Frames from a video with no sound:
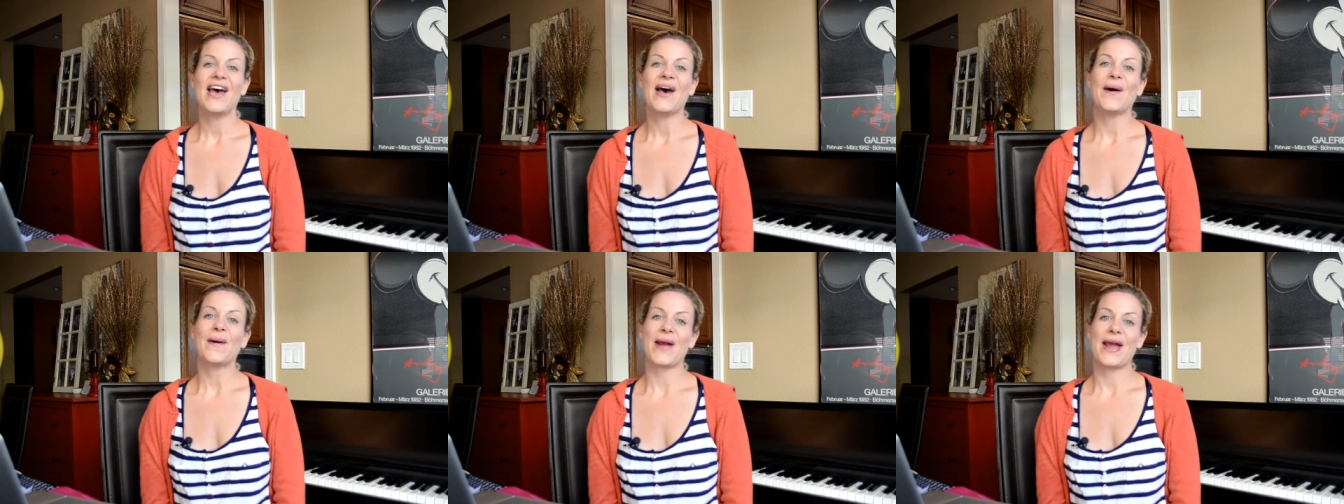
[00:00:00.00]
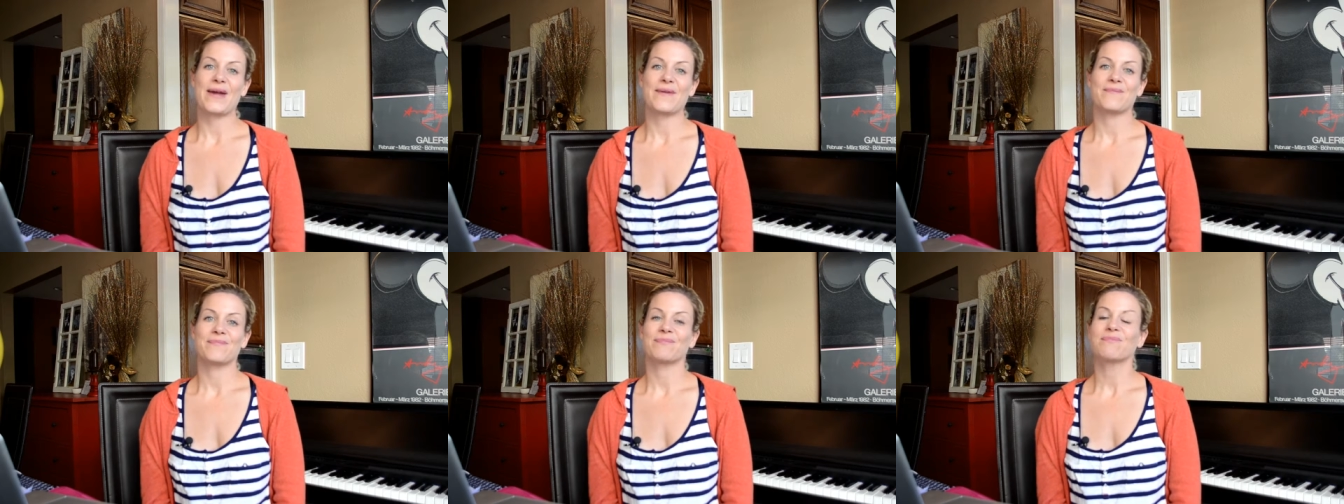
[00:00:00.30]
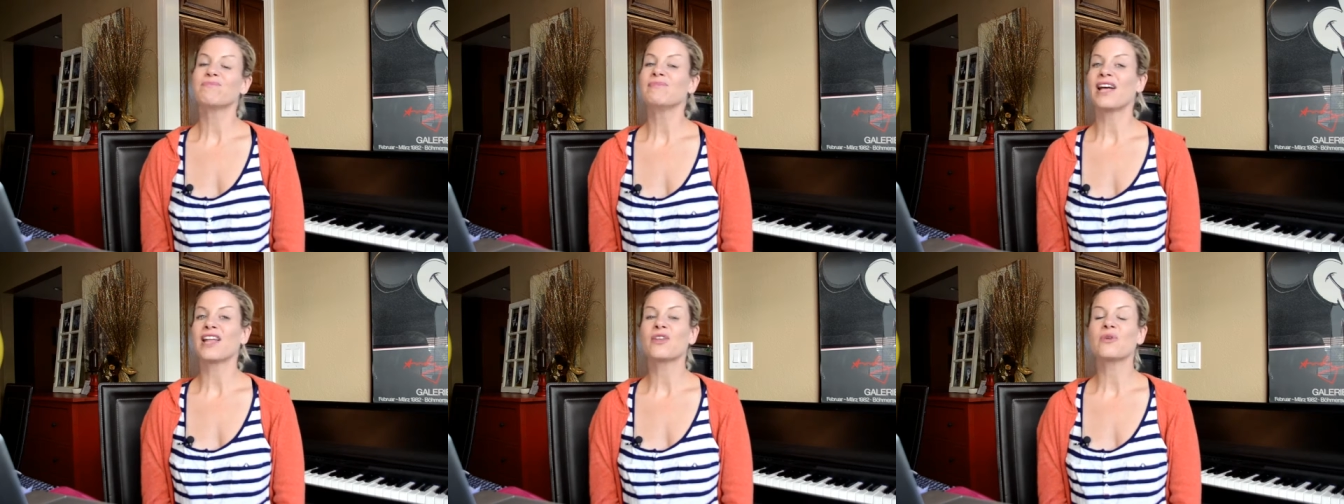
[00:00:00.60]
Okay,
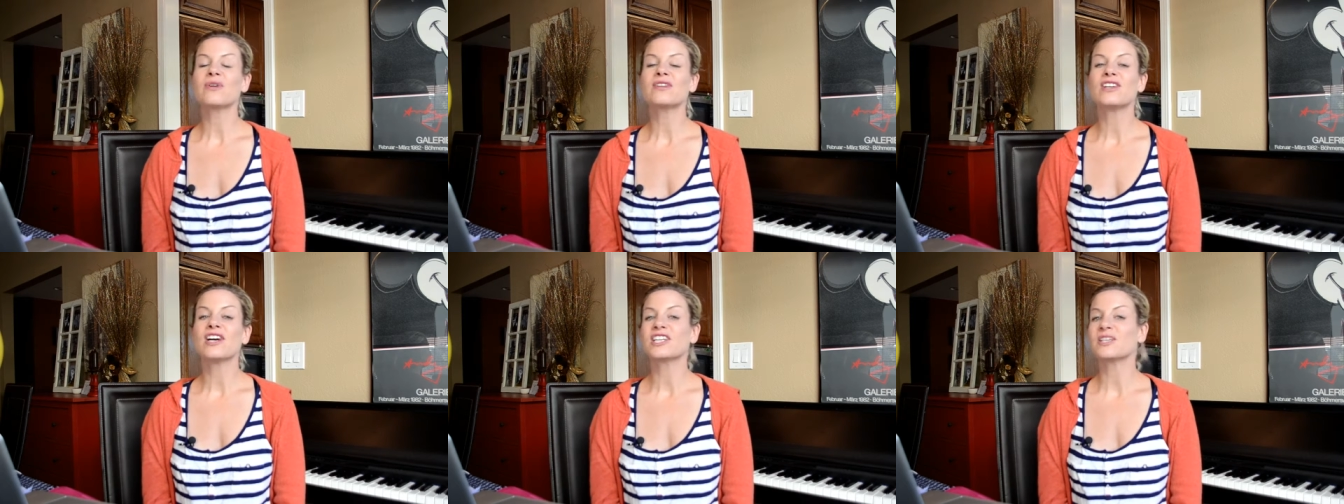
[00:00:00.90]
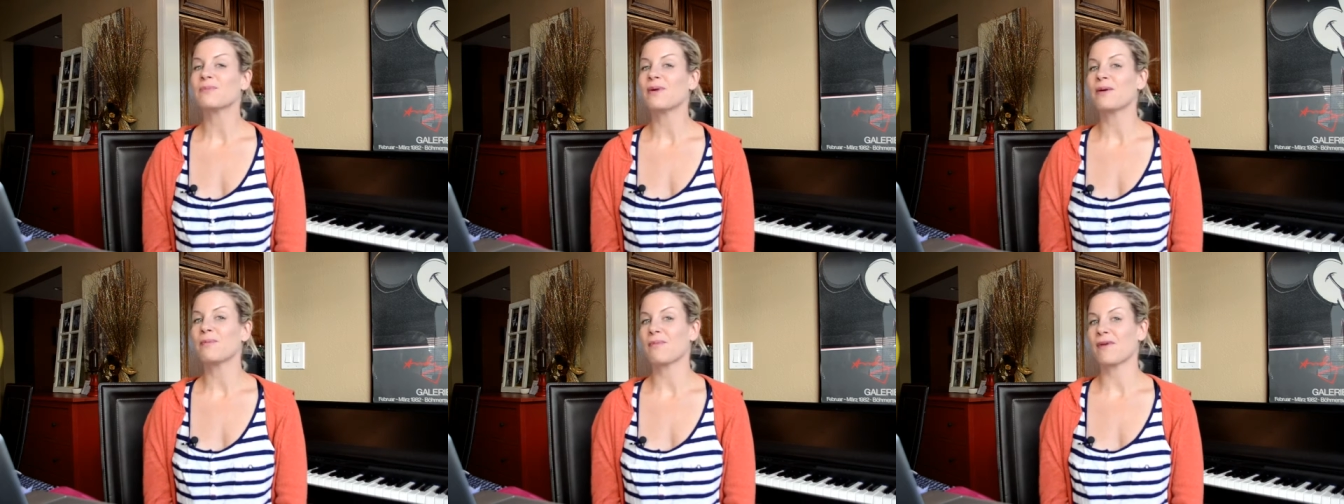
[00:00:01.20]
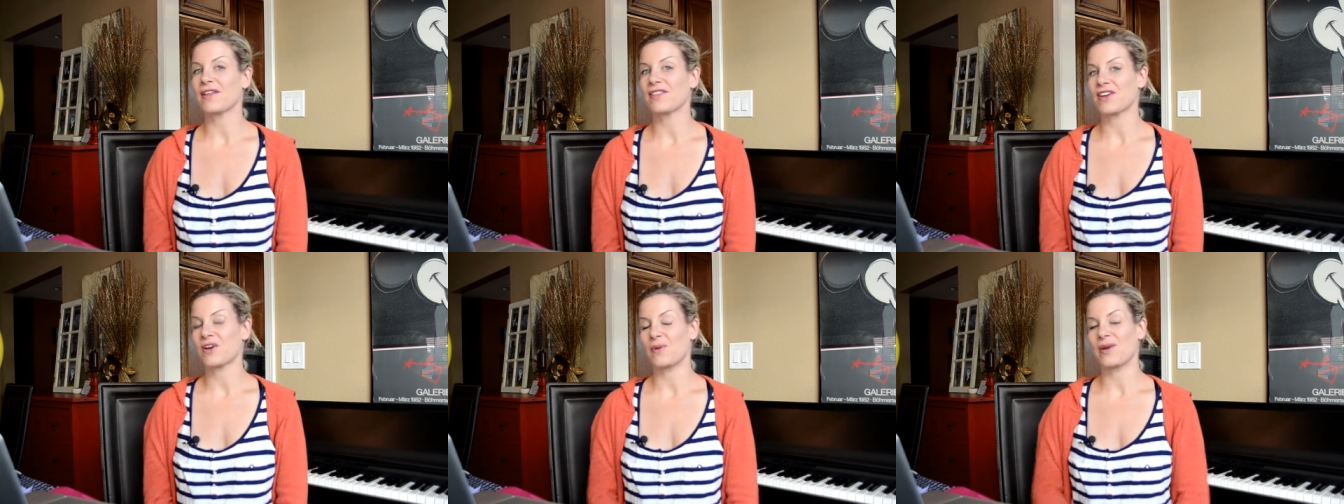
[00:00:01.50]
now that we talked about
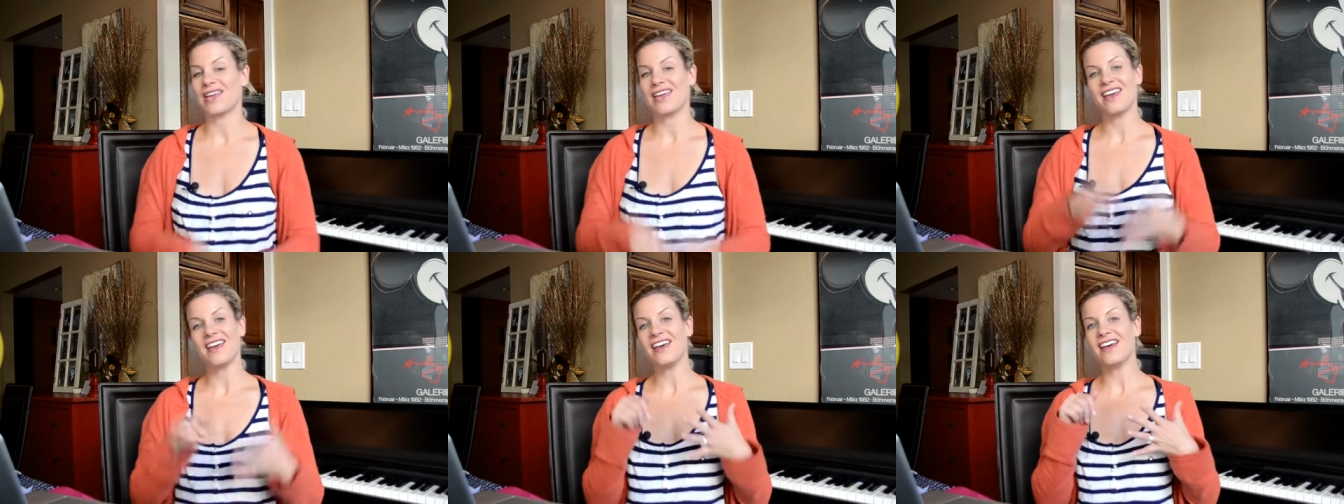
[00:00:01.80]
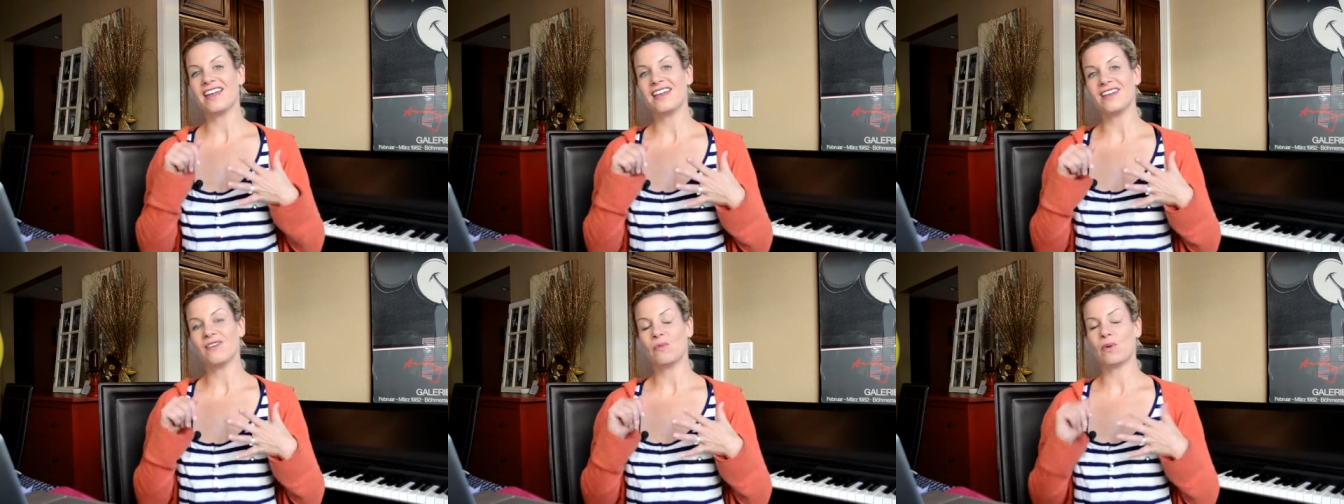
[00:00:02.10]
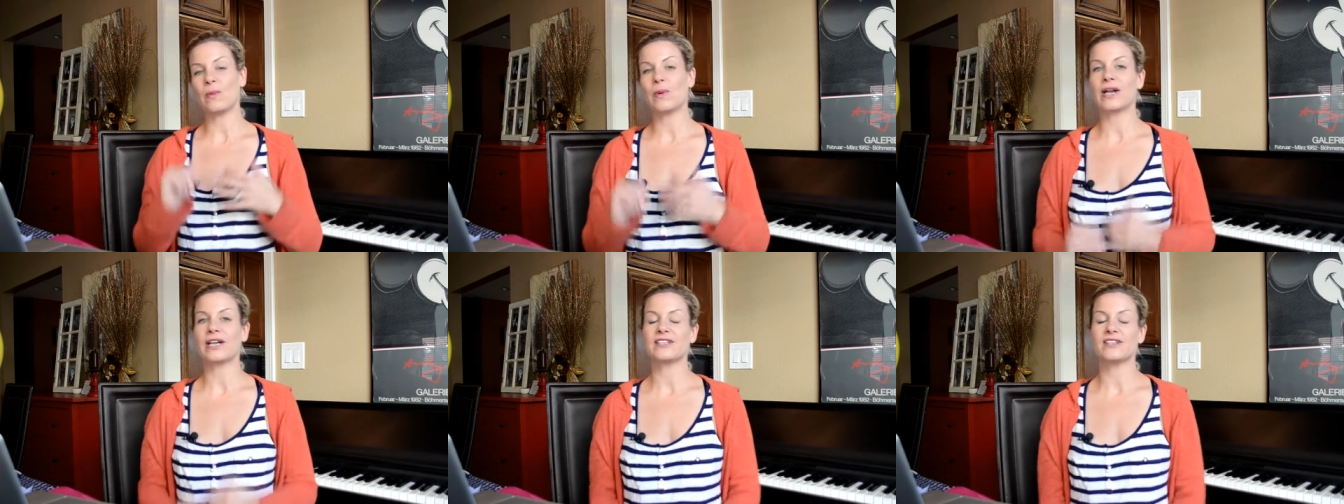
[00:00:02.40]
breath going in, we
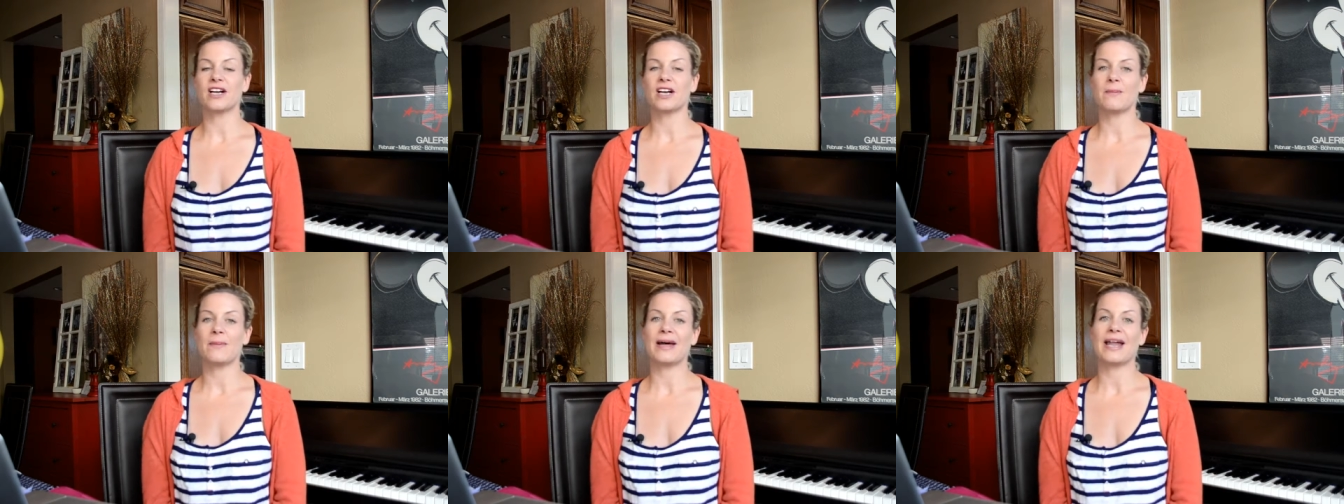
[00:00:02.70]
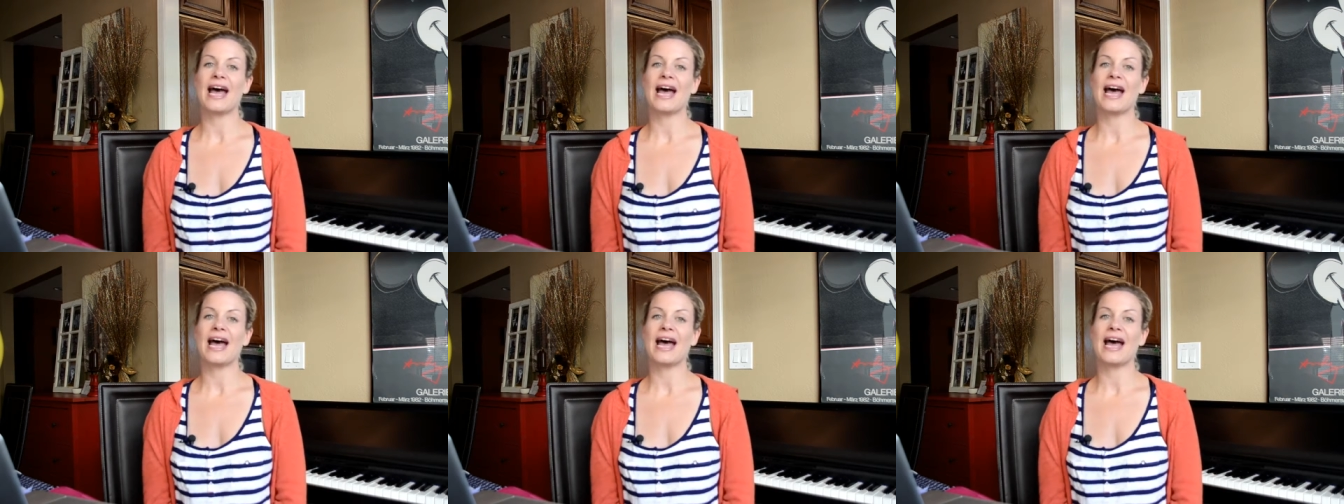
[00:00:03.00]
want to talk about